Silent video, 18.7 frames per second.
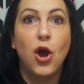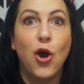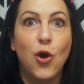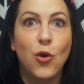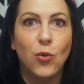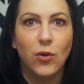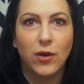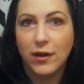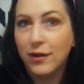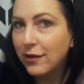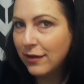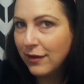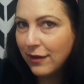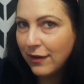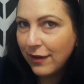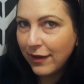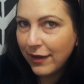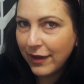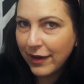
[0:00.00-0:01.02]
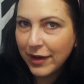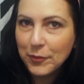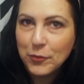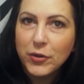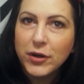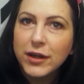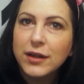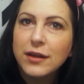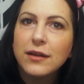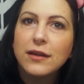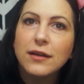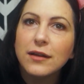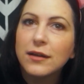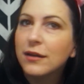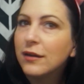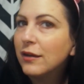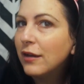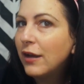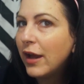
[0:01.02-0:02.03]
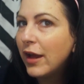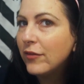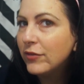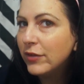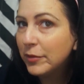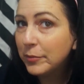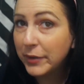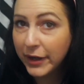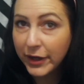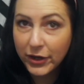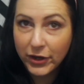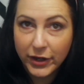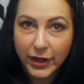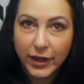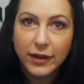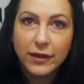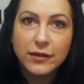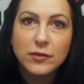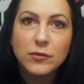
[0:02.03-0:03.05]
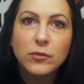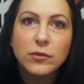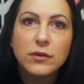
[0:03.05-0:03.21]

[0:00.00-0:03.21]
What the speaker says: Oh, and I haven't done my hair yet.